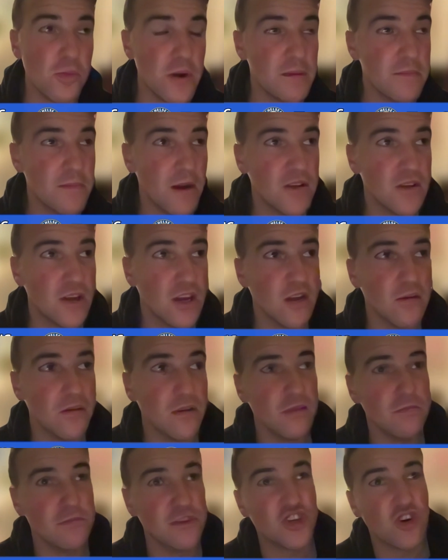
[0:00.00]
but a
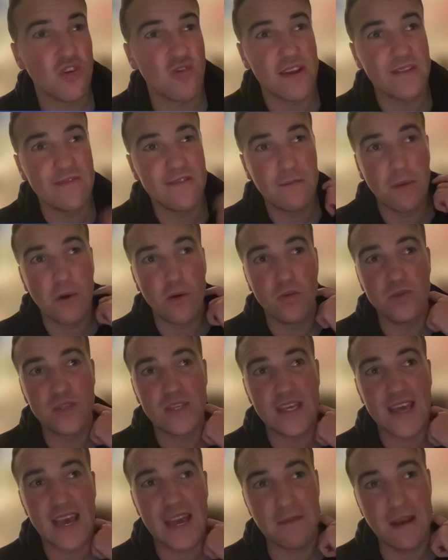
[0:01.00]
majority of the balls
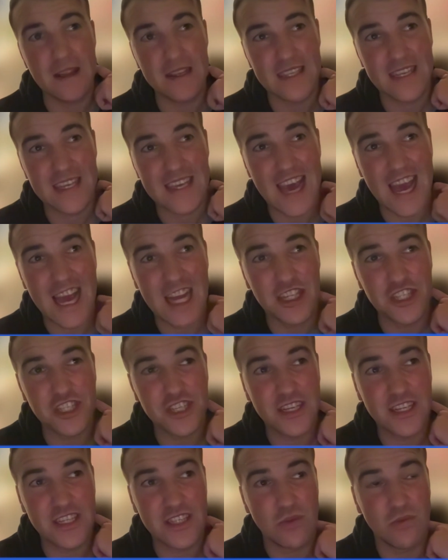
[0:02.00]
he came out to catch,
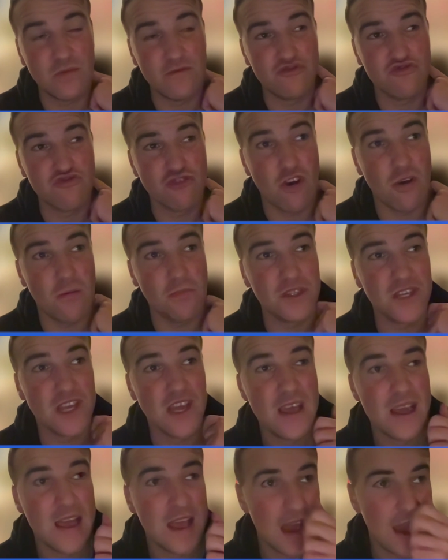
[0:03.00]
he sort of dropped.
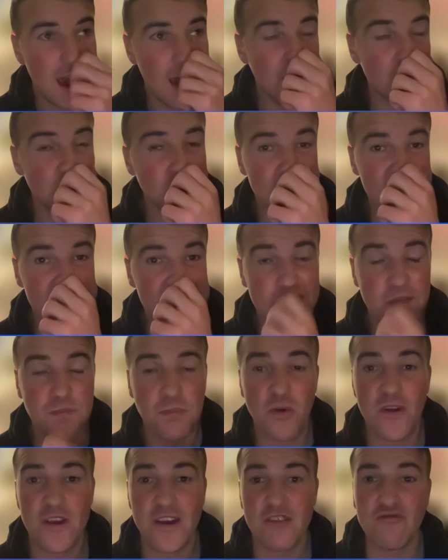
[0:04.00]
And I was just
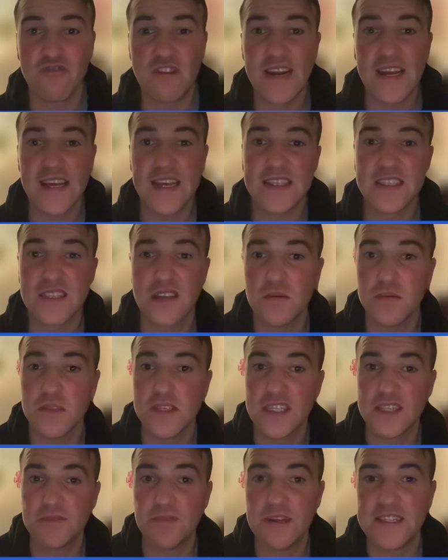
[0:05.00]
disappointed, really, because I was
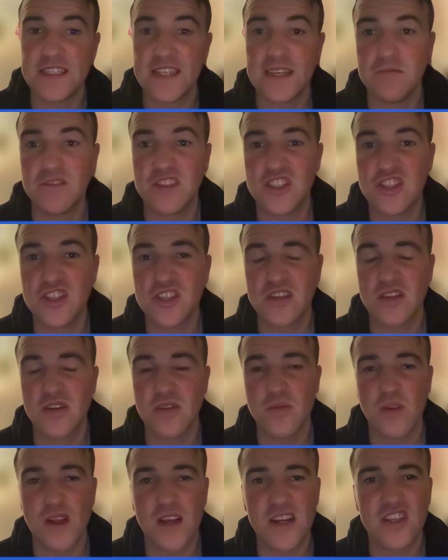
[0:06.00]
expecting him to just
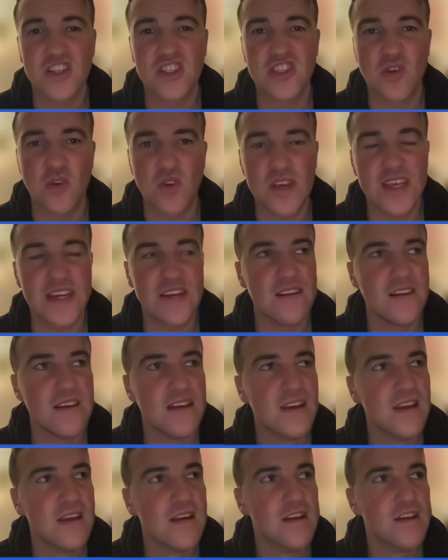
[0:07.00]
do like a solid
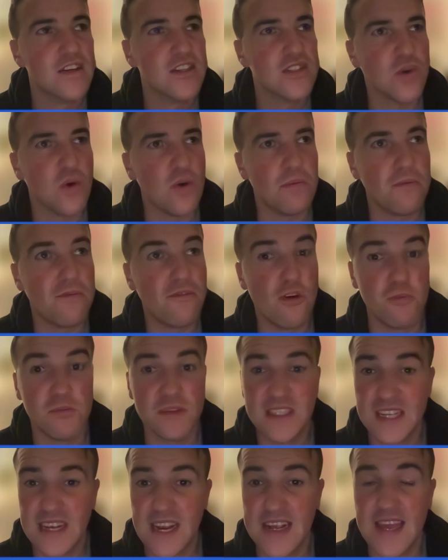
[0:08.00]
sort of
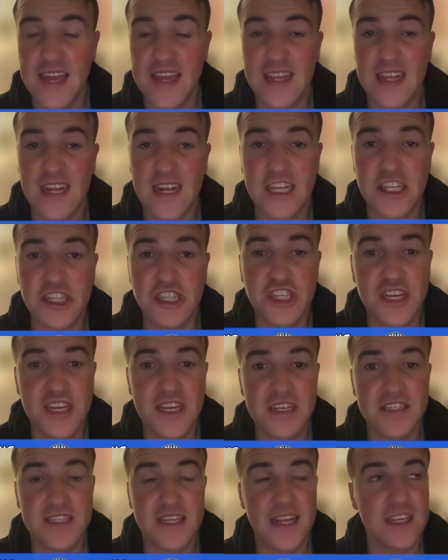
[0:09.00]
performance. He did get the clean
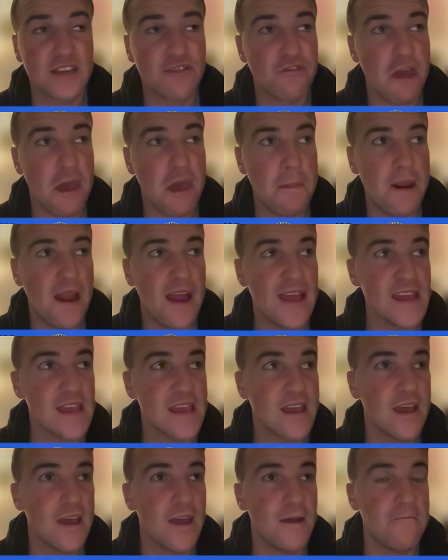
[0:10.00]
sheet, so that's fair play.
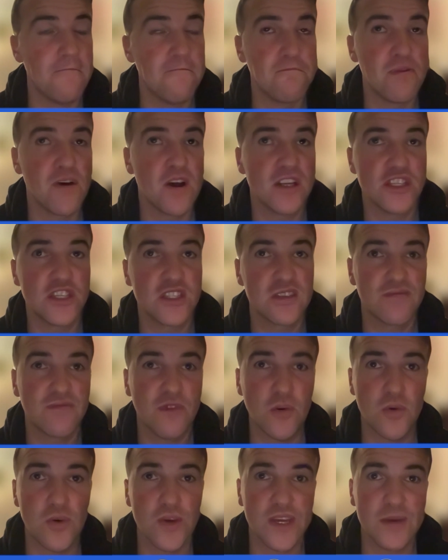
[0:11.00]
But I just
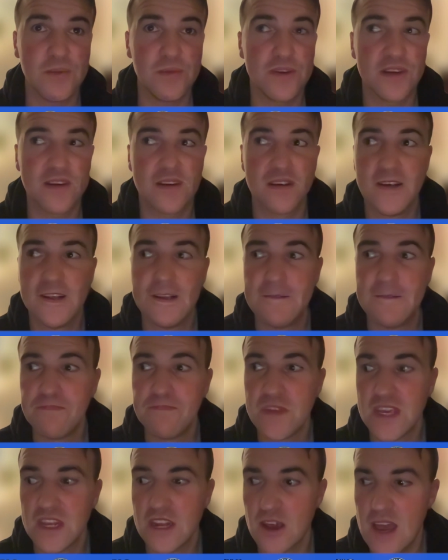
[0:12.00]
thought he would,
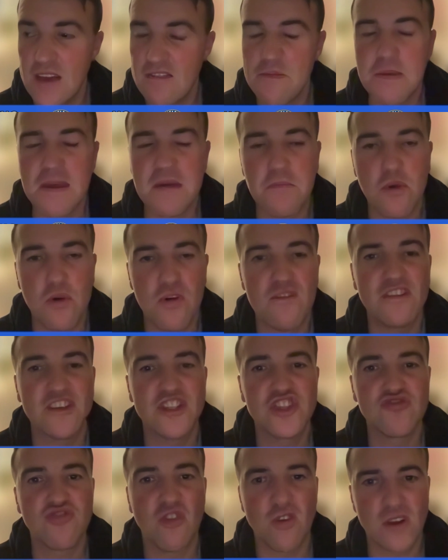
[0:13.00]
have a bit more of a
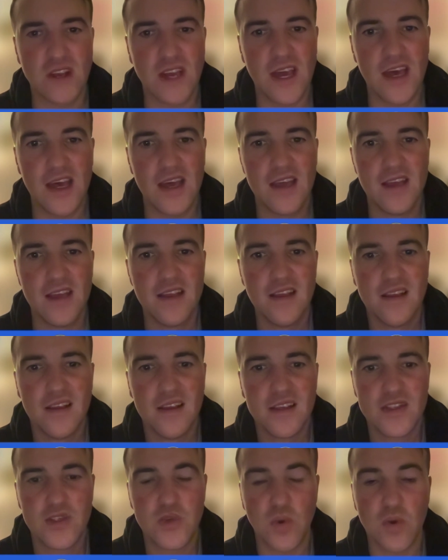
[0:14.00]
stronger
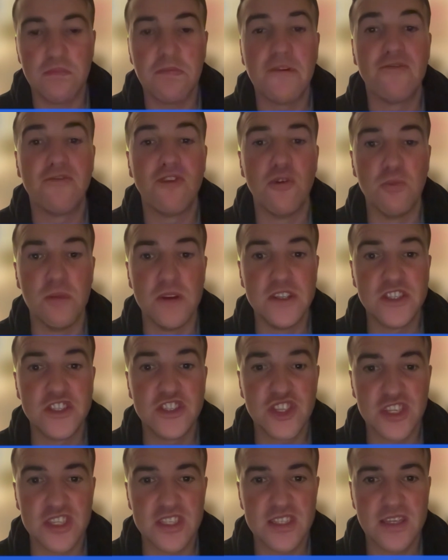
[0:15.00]
sort of performance
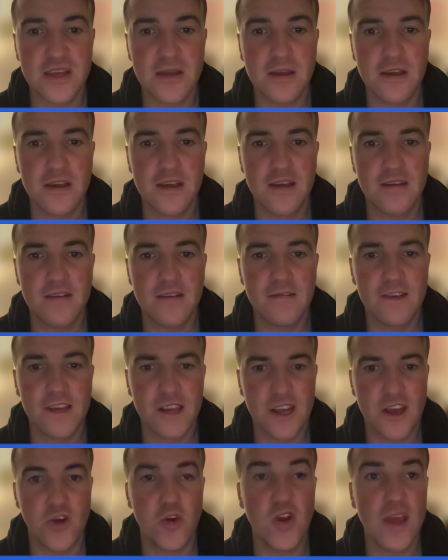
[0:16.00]
just to
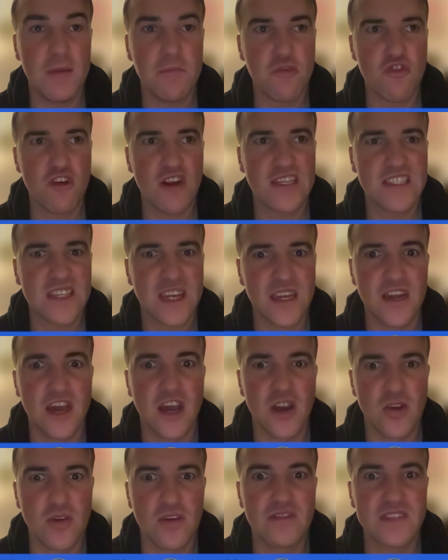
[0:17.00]
let Maresca
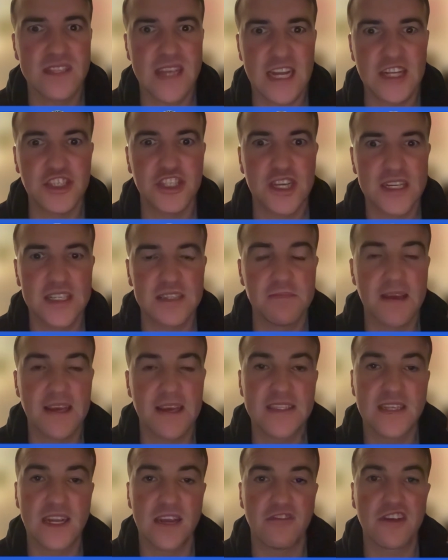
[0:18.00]
know if Sanchez
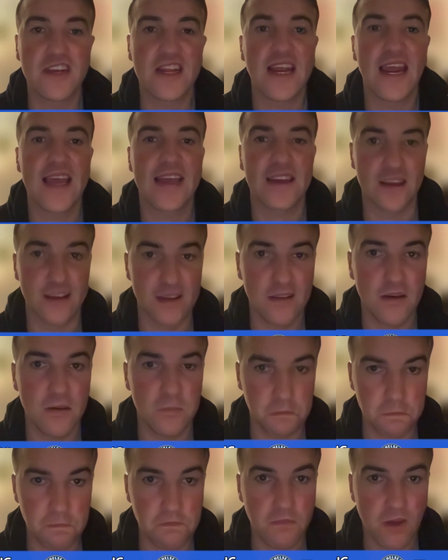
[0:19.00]
makes another clanger,
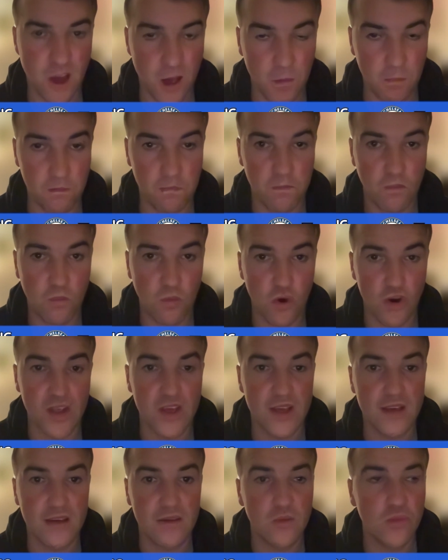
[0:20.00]
I'm
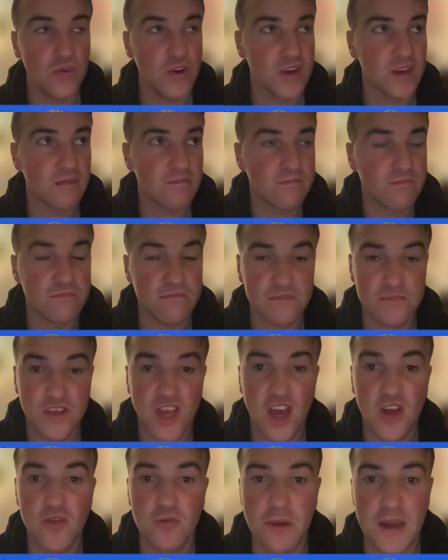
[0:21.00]
wanna
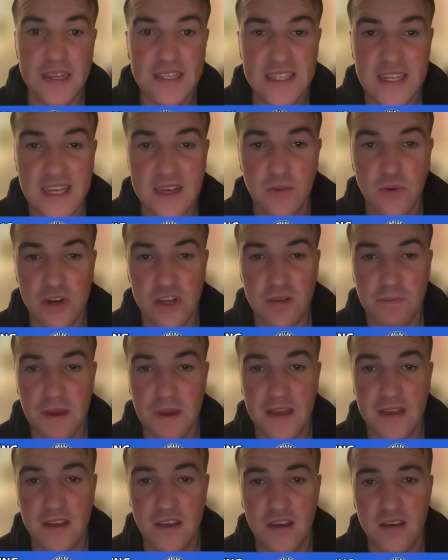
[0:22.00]
go basically, want
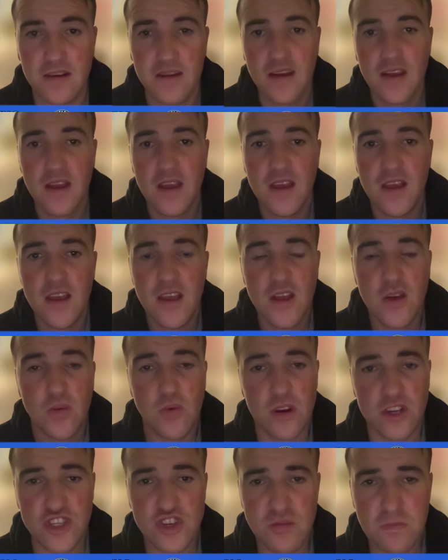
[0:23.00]

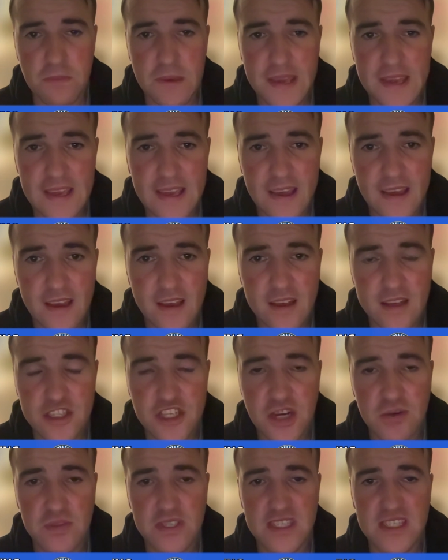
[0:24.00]
to be
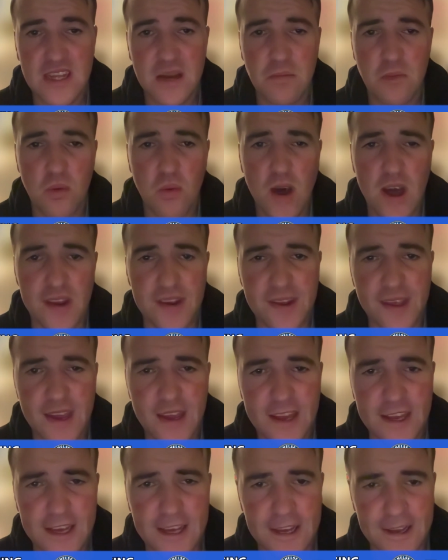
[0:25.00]
Chelsea's number one.
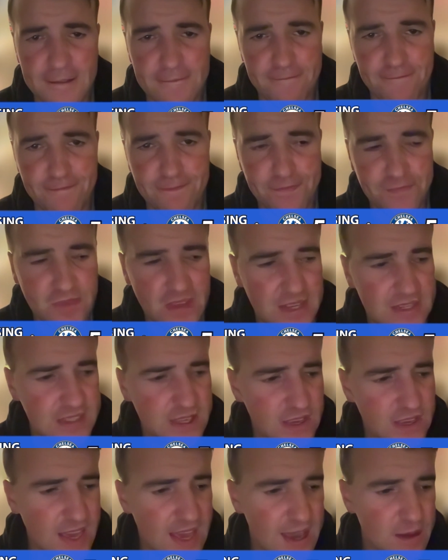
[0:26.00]

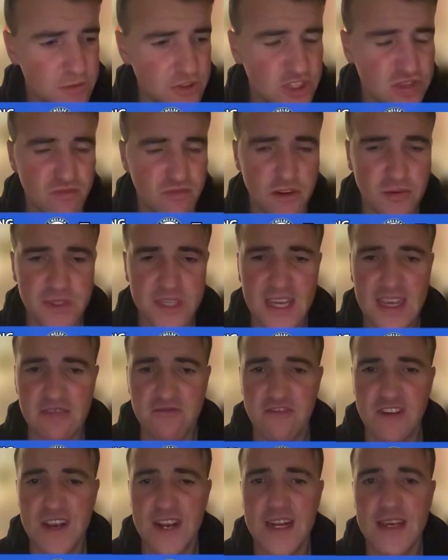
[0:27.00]
So yeah, it was routine
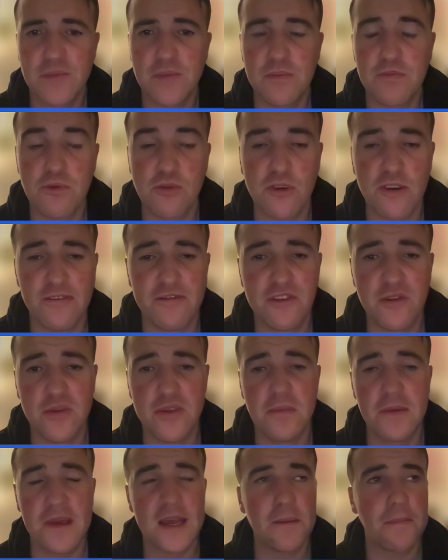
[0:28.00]
really. We brought on a few of
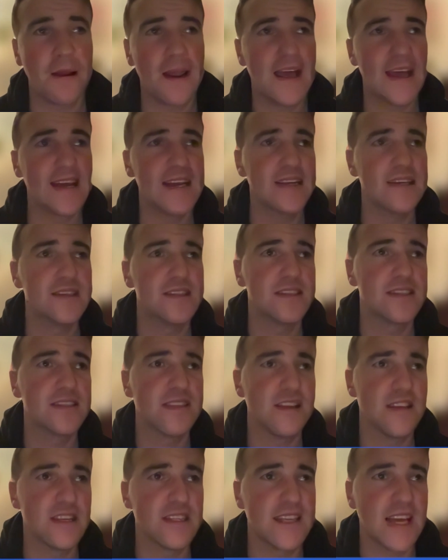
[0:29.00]
the bigger players,
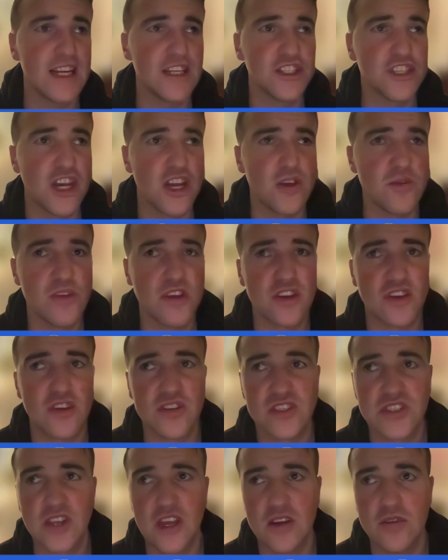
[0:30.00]
the Sancho, your
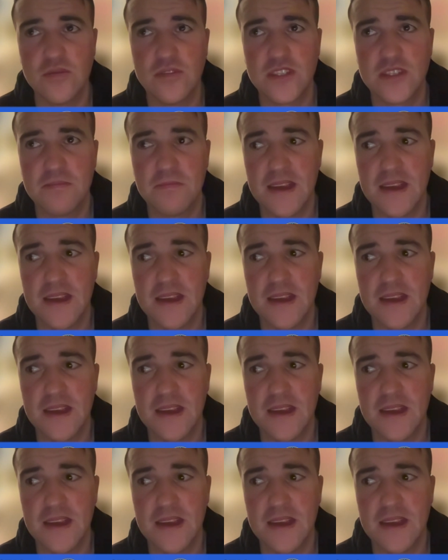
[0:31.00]
Gustos, to